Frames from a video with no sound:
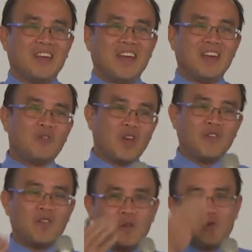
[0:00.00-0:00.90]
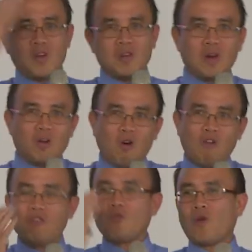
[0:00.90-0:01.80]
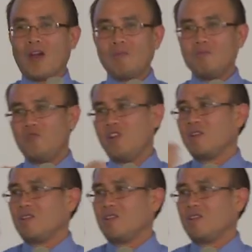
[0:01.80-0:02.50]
And when you are overwhelmed